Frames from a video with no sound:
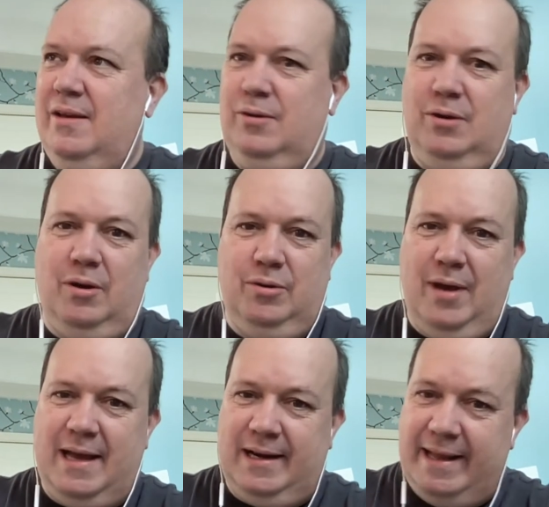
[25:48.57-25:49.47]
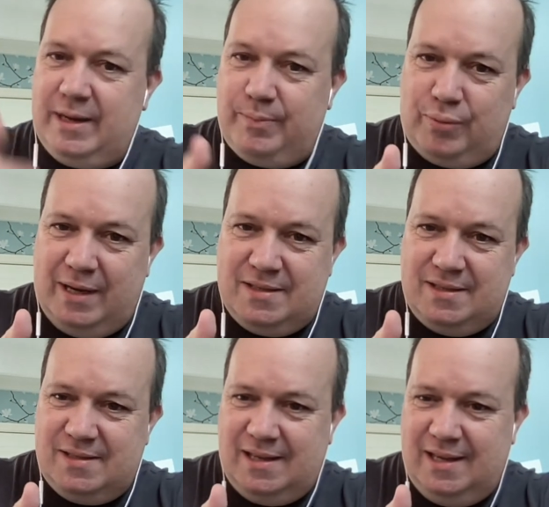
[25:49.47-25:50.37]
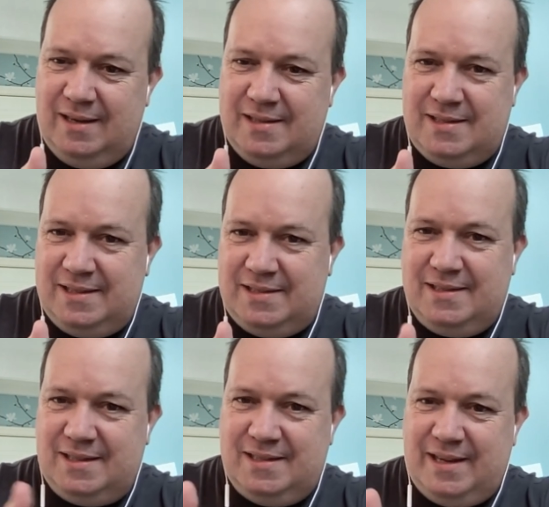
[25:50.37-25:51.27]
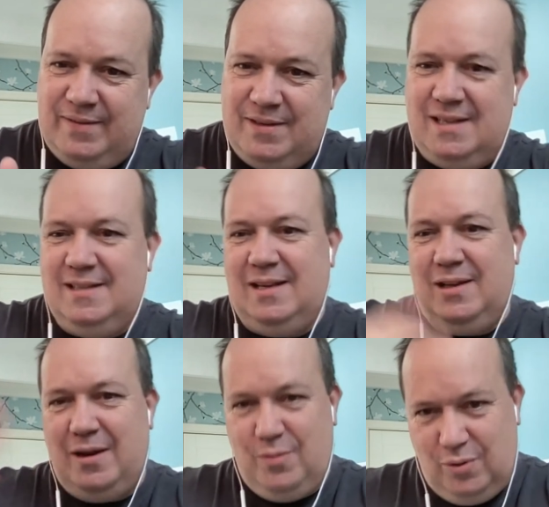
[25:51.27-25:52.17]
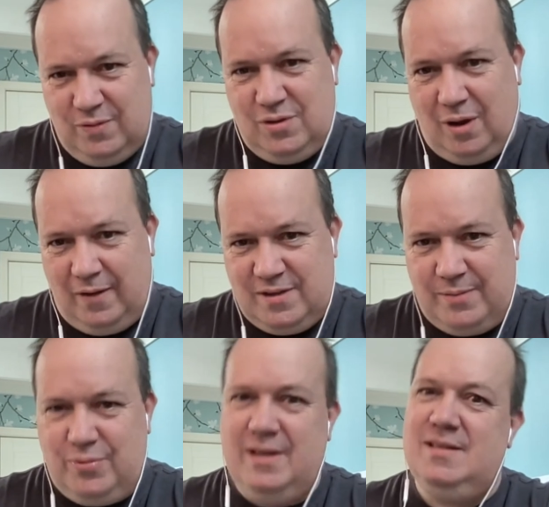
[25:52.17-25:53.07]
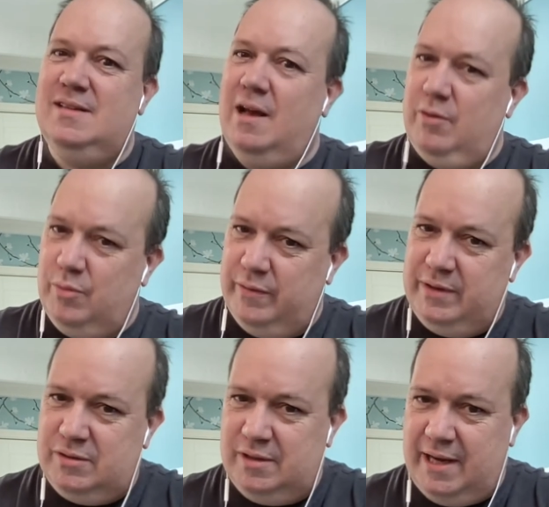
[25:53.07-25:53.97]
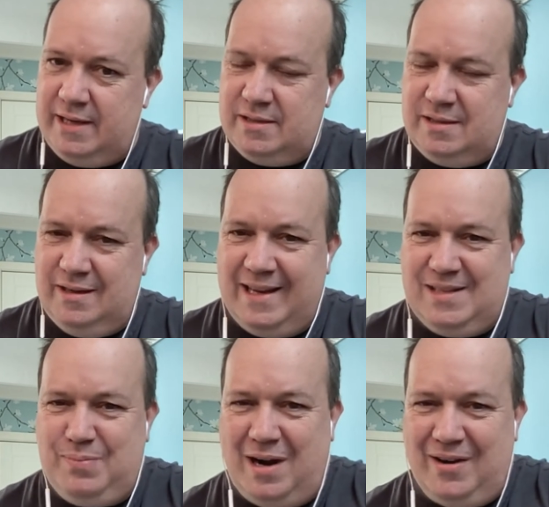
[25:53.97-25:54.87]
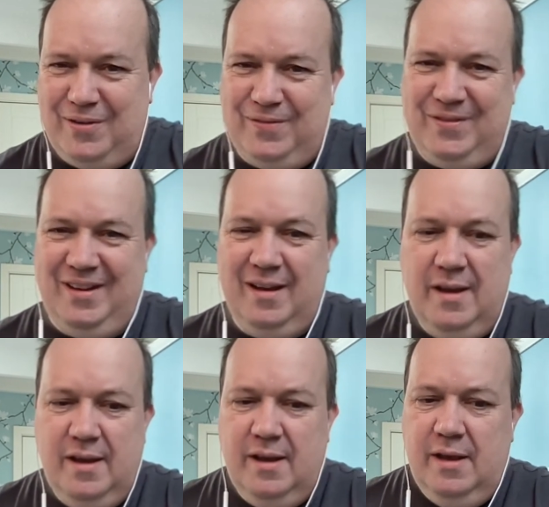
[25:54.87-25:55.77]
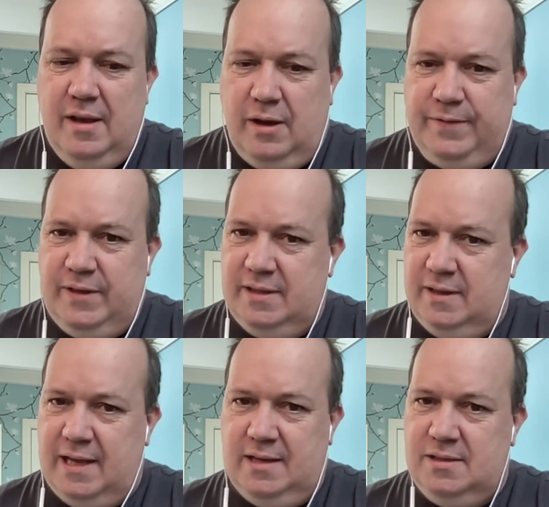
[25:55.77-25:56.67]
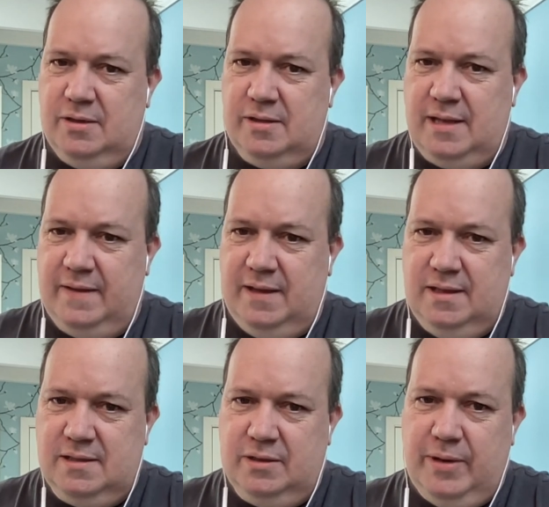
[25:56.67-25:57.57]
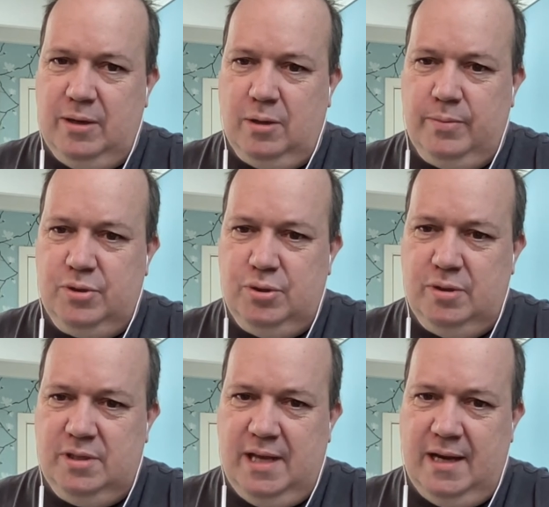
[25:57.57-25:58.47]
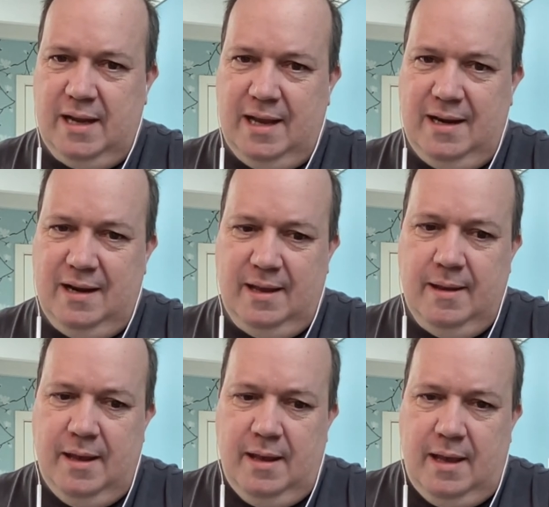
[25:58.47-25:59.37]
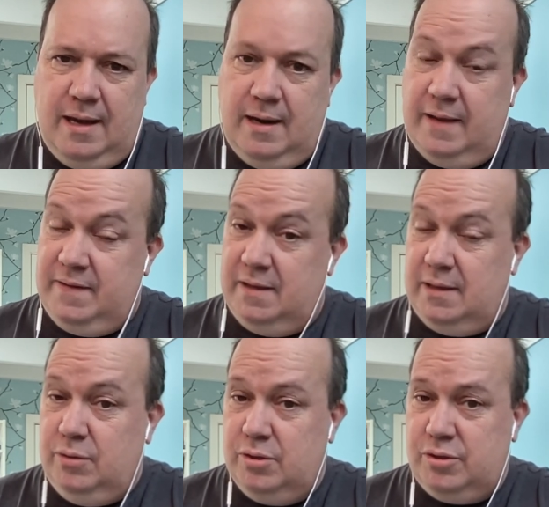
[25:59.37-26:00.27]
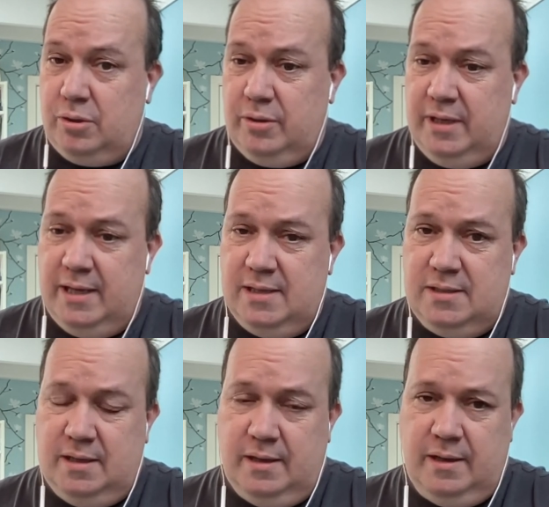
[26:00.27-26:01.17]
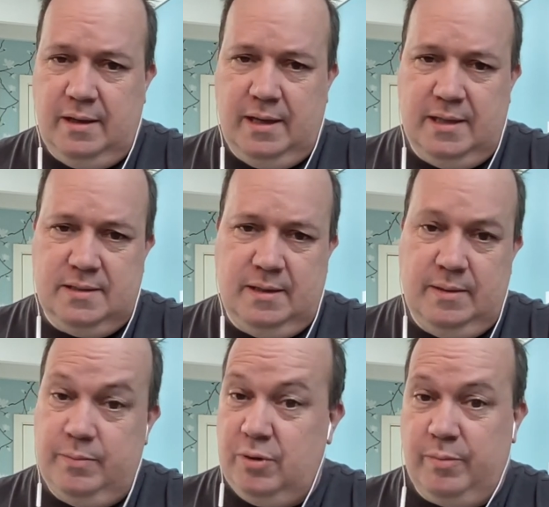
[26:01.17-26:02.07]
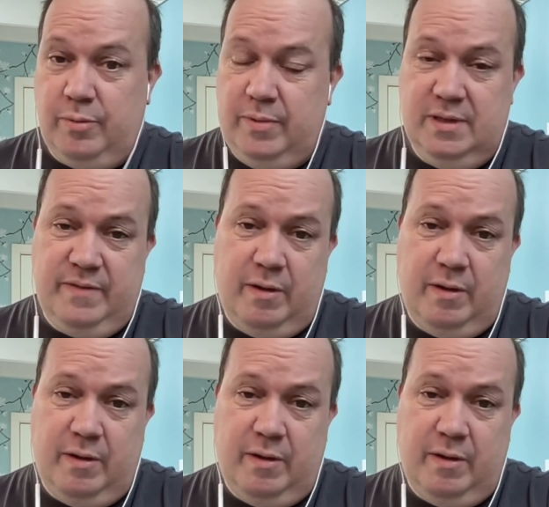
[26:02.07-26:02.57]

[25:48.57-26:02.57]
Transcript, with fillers: you know you had letter presses in the 60s and 70s, yes. and then you moved to offset yeah. presses. Now you're moving to the next next yeah. part of uh, of things, and that is just I think is a great opportunity, and and uh, and I think that your story has uh, has uh, probably is